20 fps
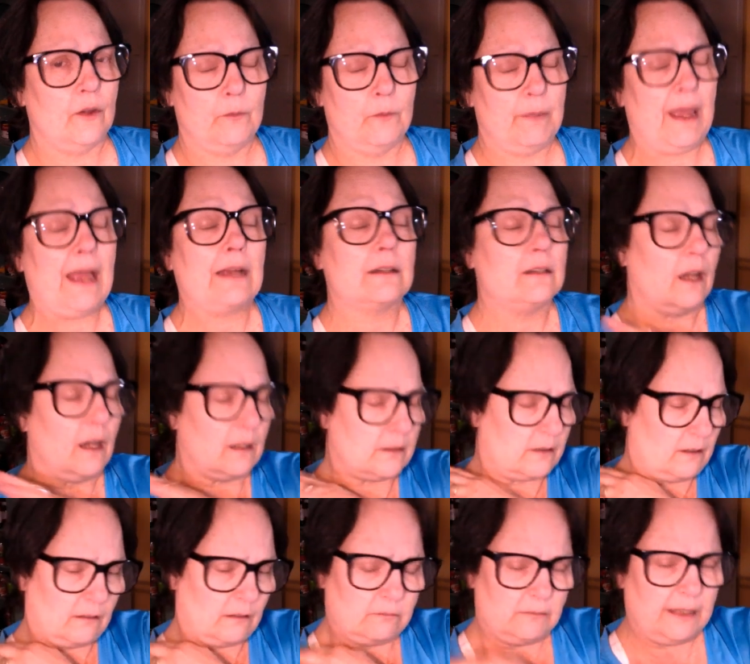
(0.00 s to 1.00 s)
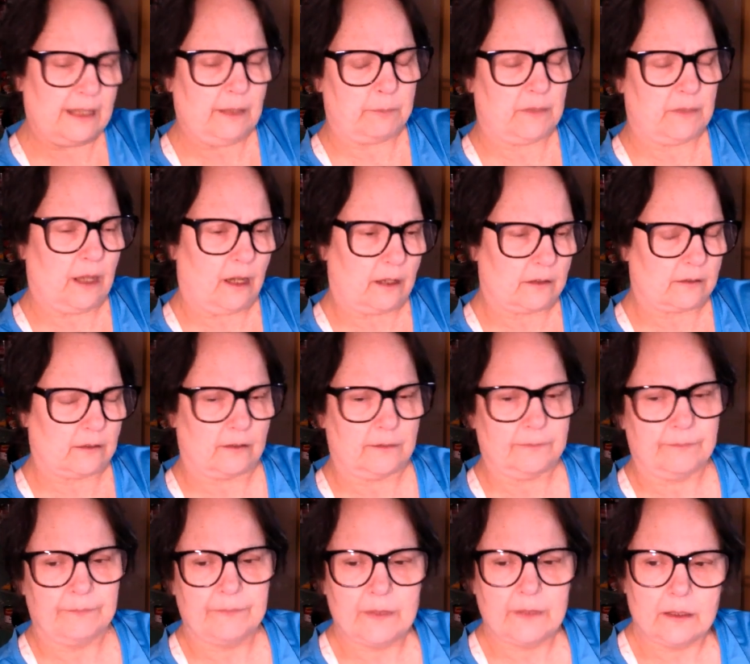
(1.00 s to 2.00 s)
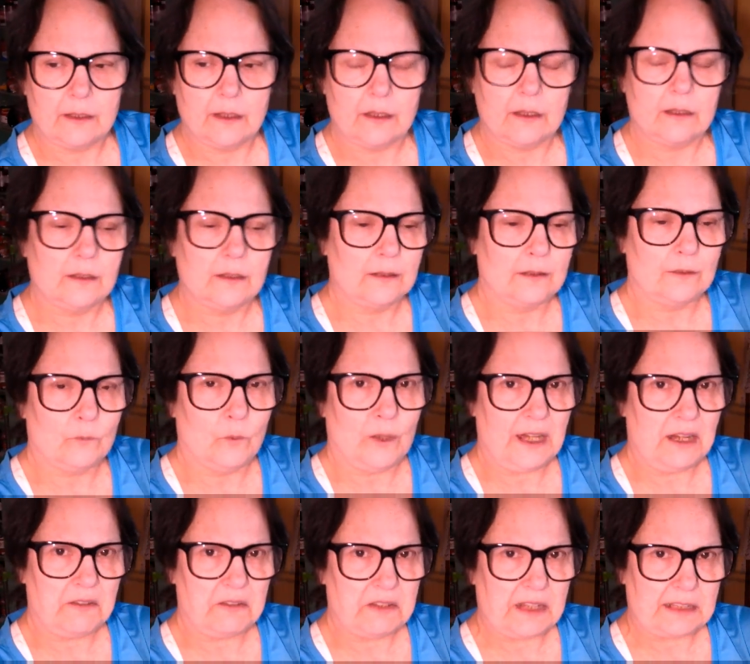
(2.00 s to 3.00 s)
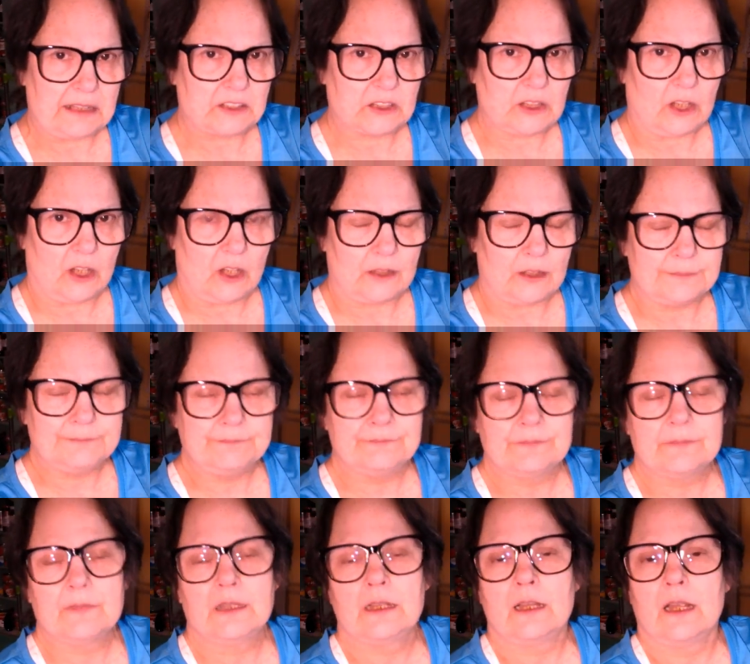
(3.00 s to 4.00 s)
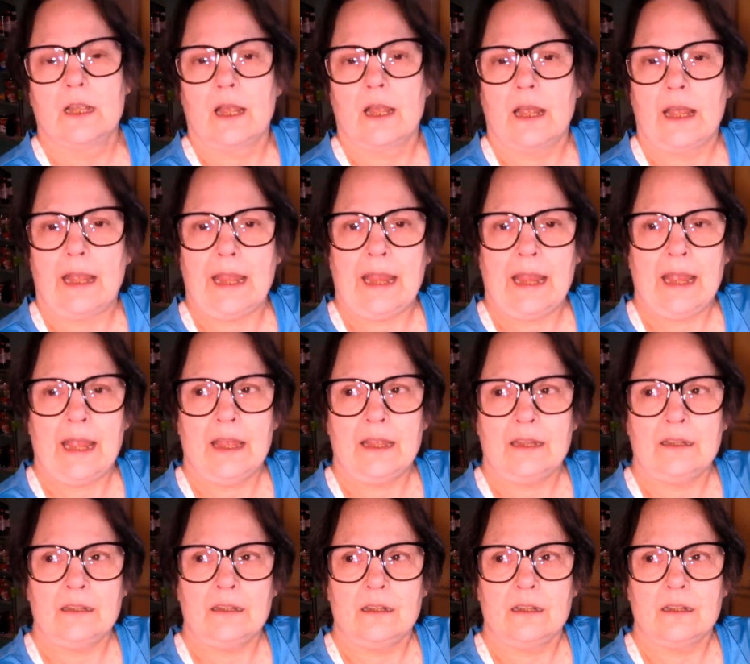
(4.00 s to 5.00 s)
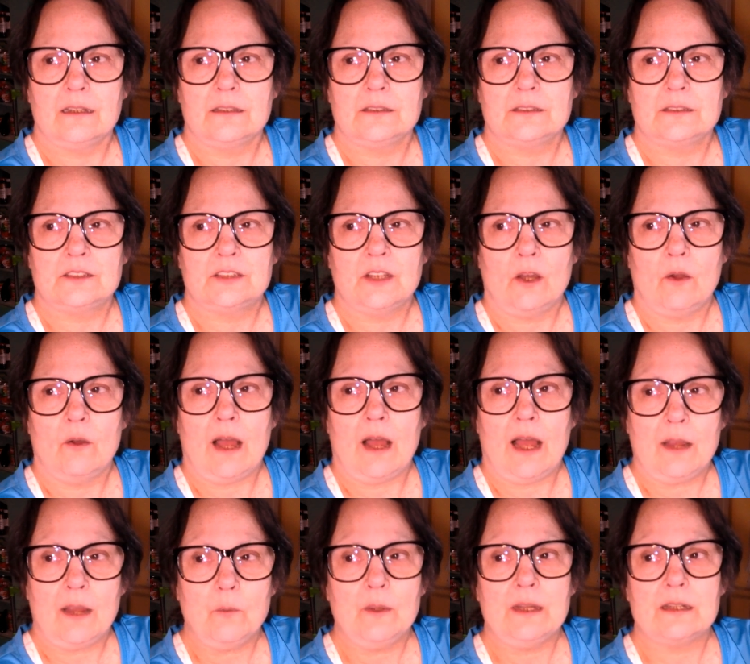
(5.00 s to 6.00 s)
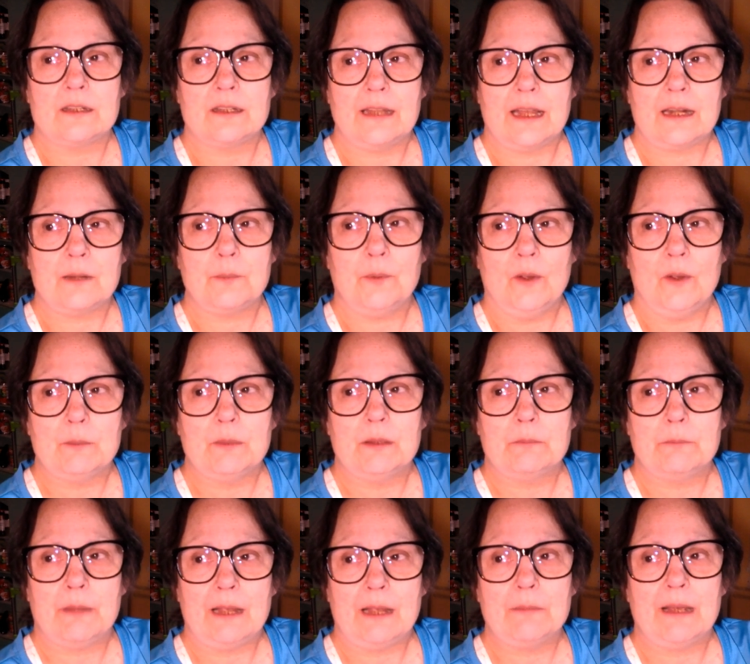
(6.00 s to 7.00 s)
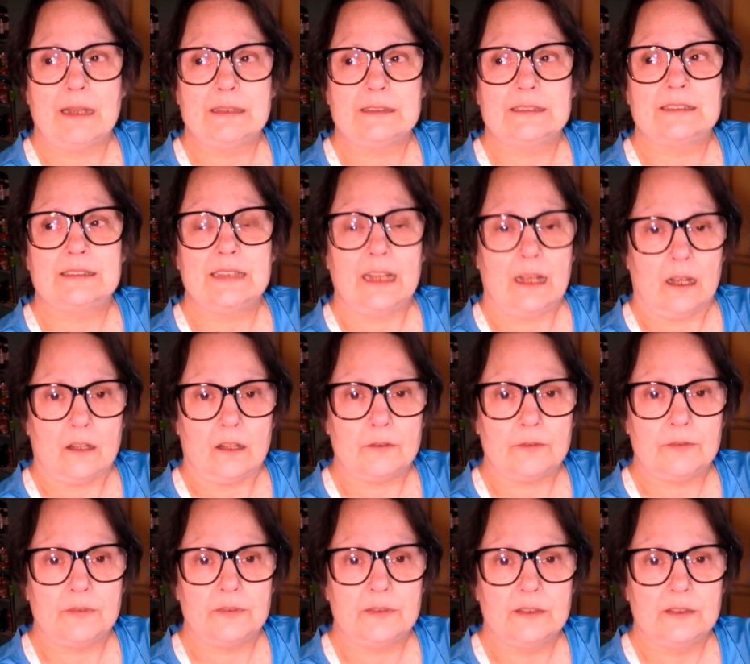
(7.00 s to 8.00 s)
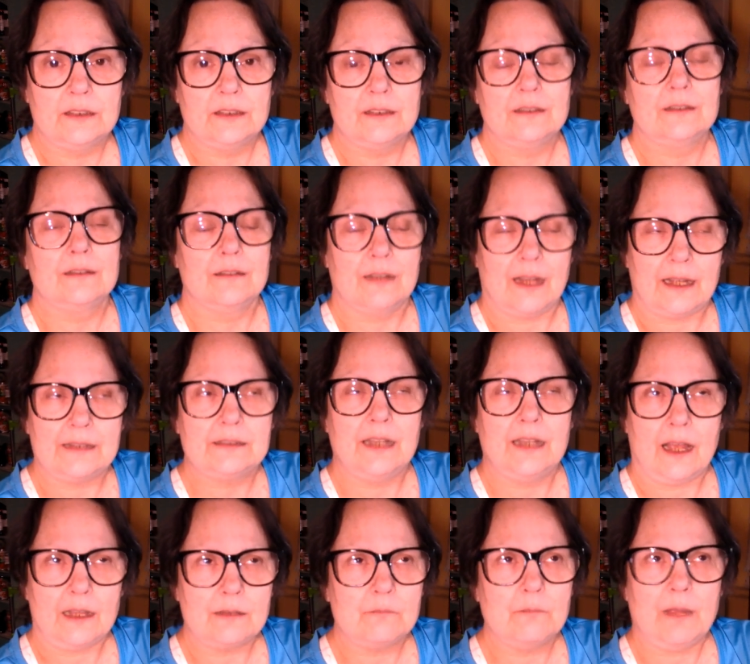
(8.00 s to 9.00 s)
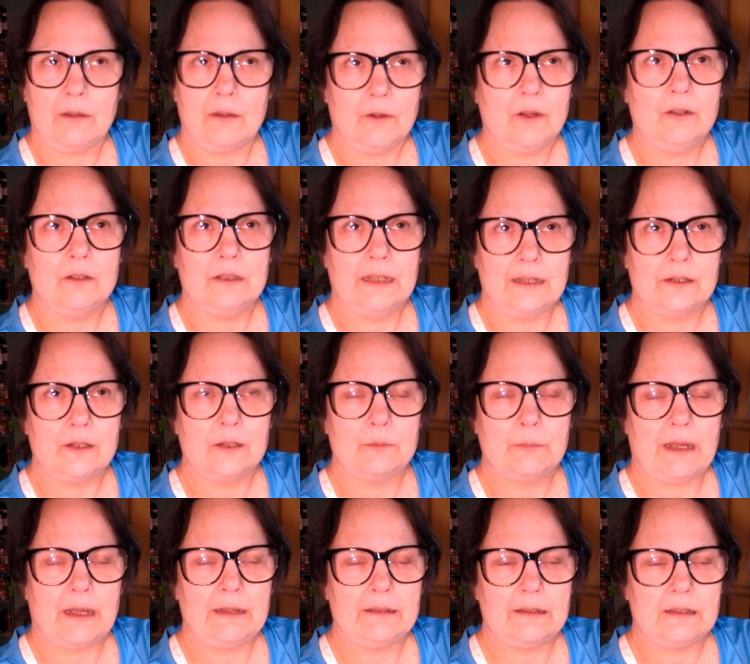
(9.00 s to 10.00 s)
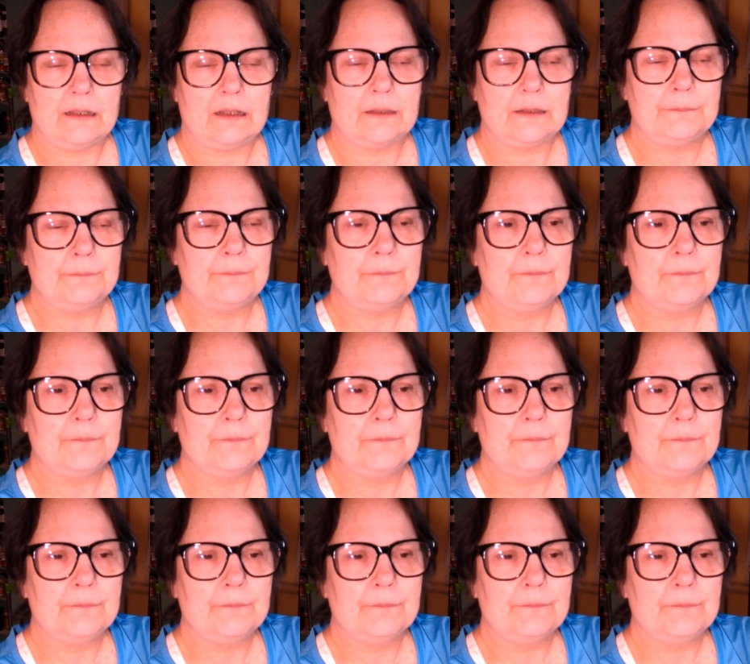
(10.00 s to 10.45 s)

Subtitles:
back doctor, hip doctor, whatever that's called. And so I went to that appointment by myself. I'd gotten my rollator by then,